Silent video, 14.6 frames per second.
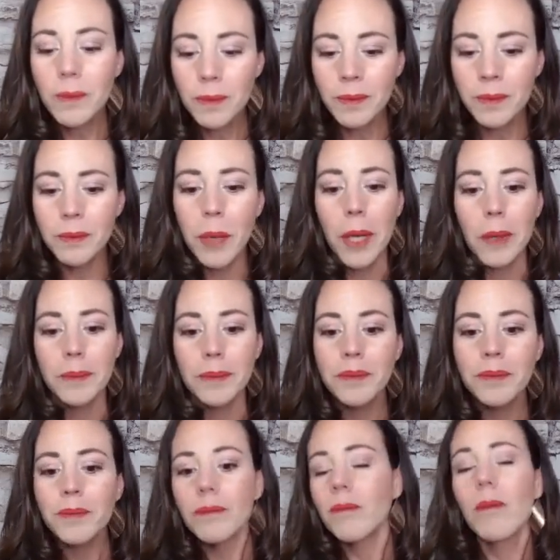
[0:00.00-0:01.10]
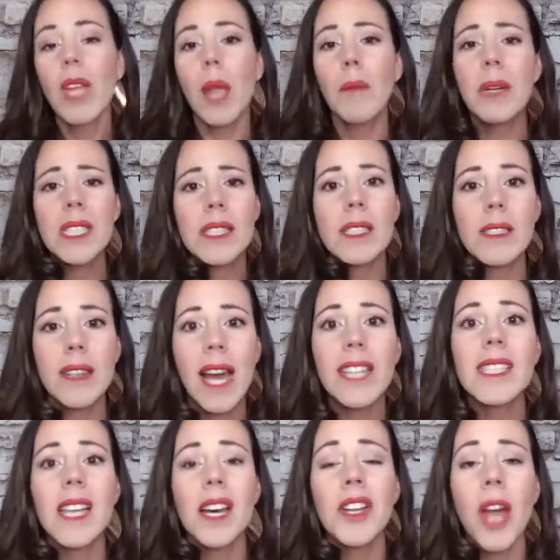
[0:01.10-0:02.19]
but that's
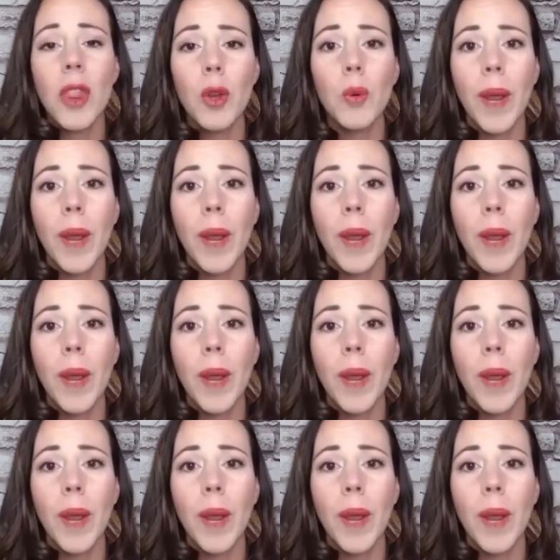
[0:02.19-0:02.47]
another way